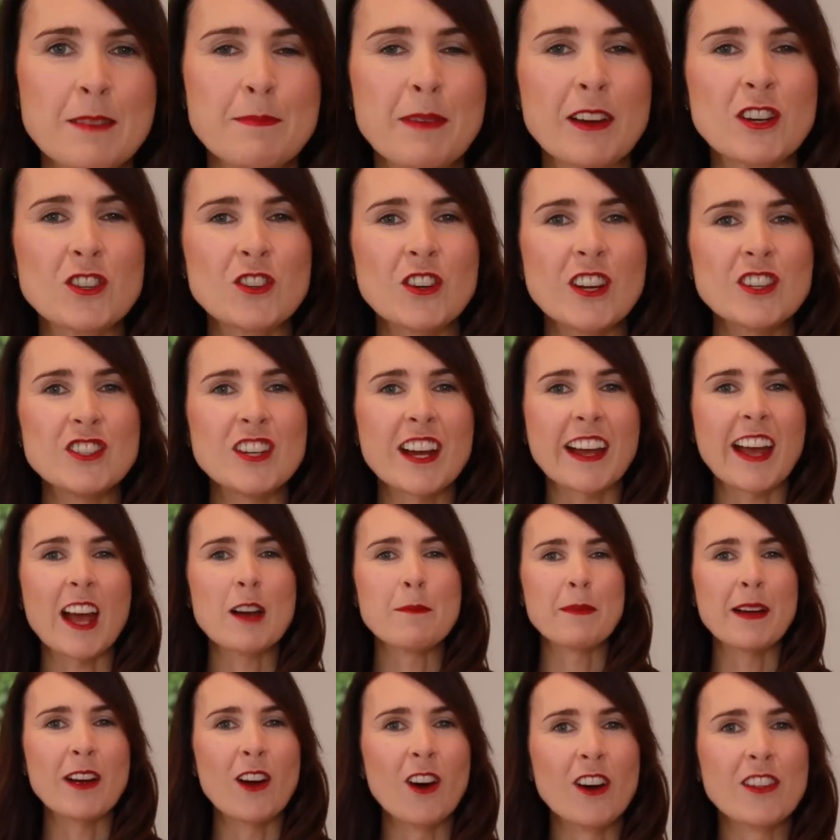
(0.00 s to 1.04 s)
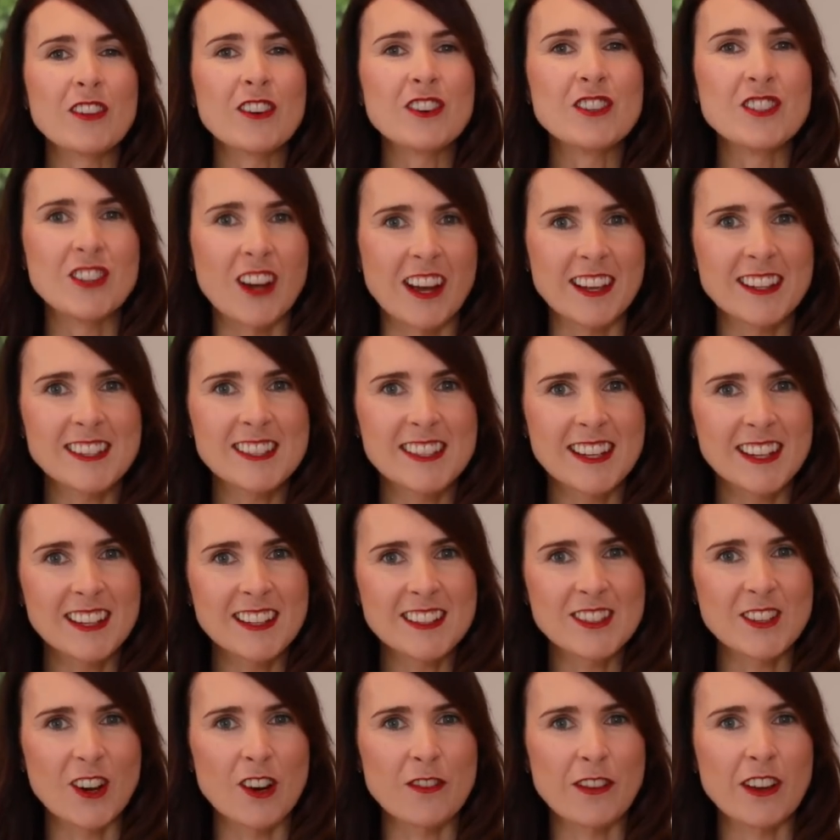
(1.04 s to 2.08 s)
Make sure you check out my other giant
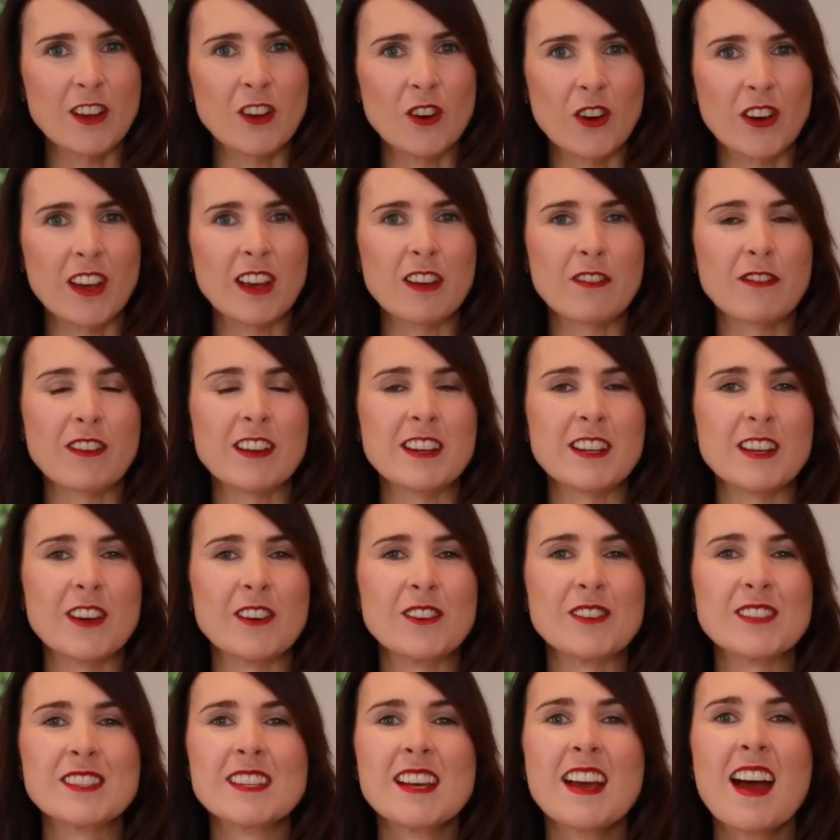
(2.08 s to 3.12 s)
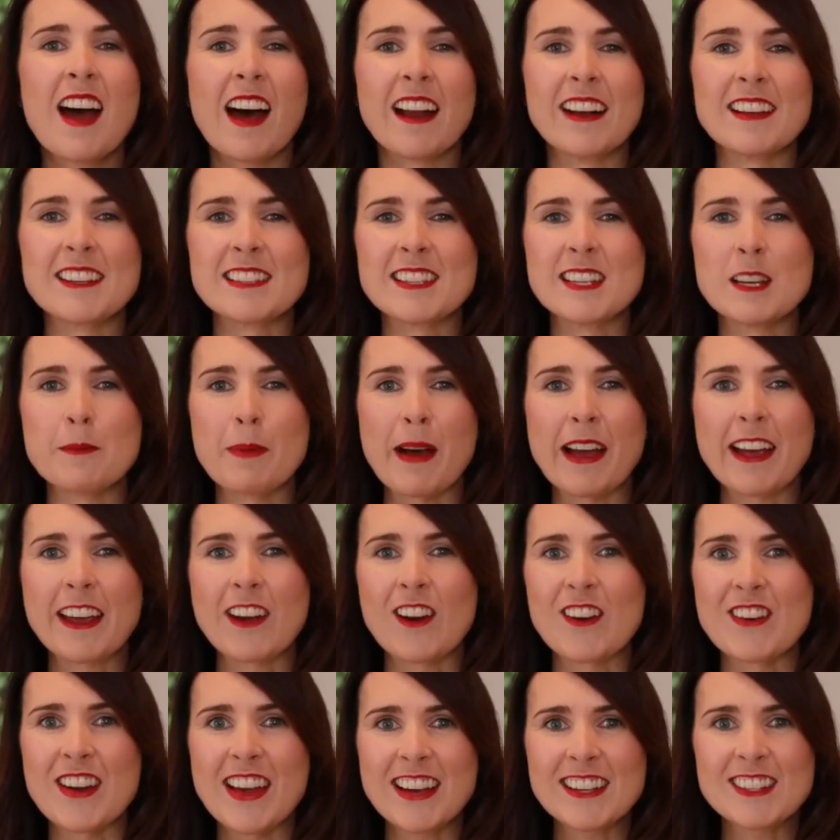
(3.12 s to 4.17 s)
single serving cookie videos, and I'll see you back
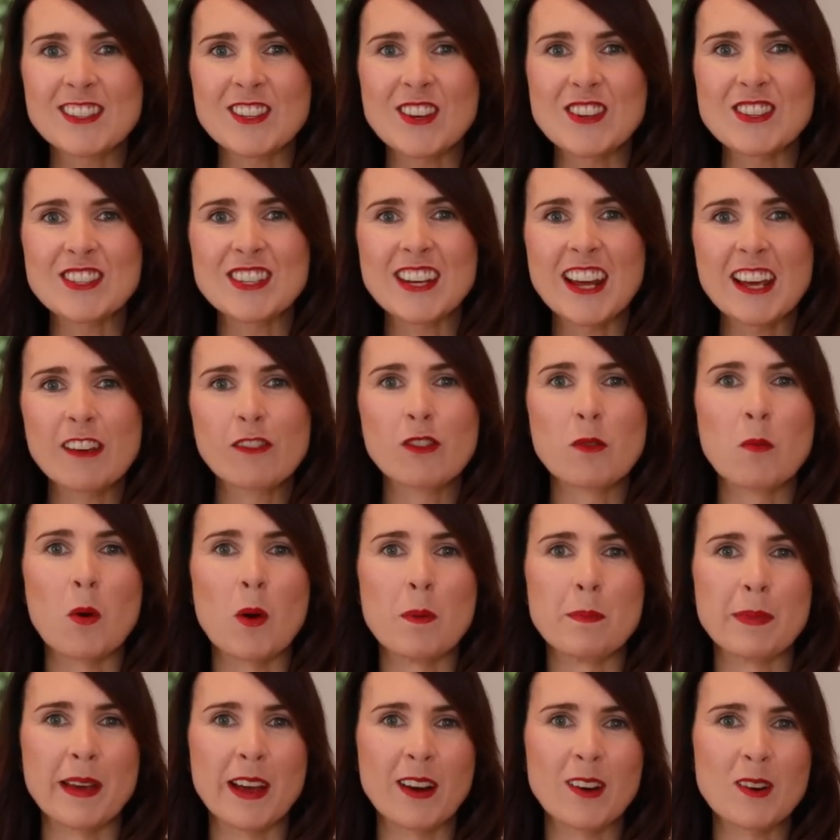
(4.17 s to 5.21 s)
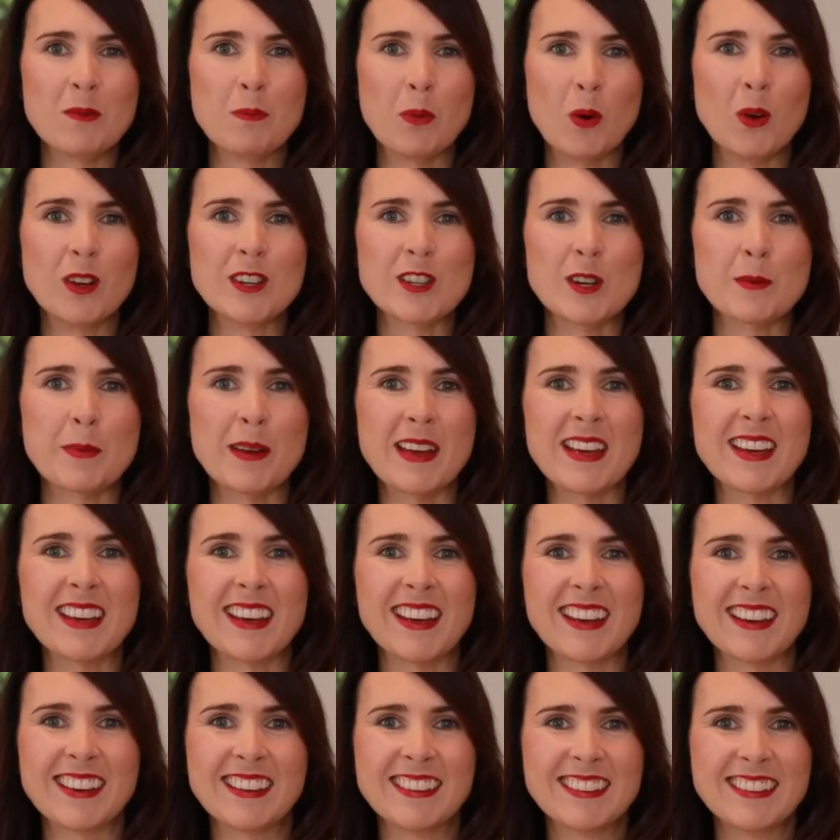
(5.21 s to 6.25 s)
here next Thursday for more bigger, bolder
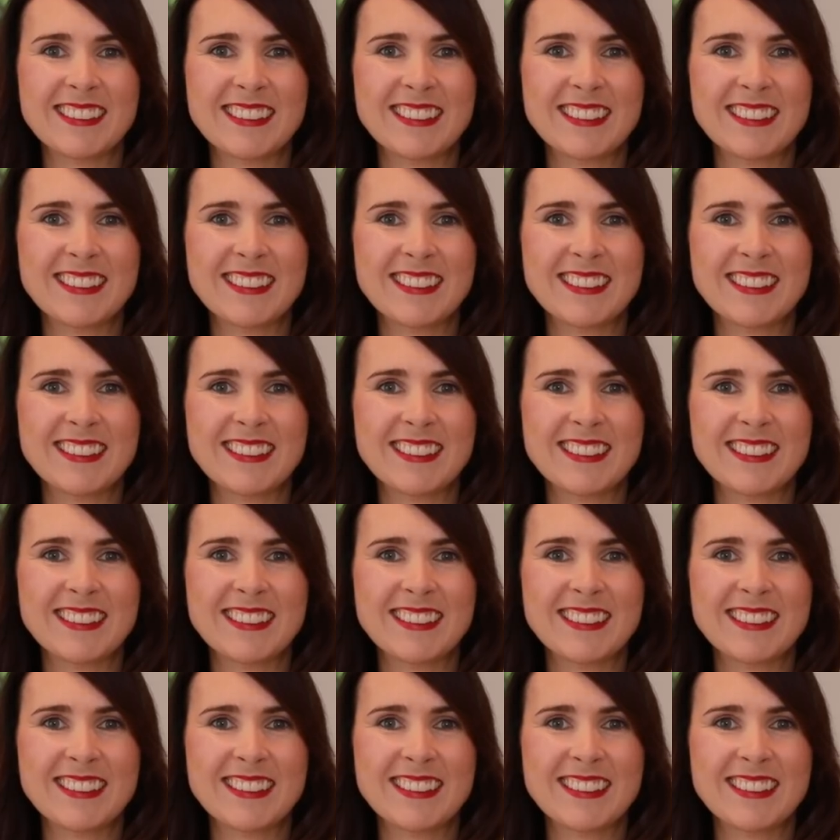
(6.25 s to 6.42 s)
baking.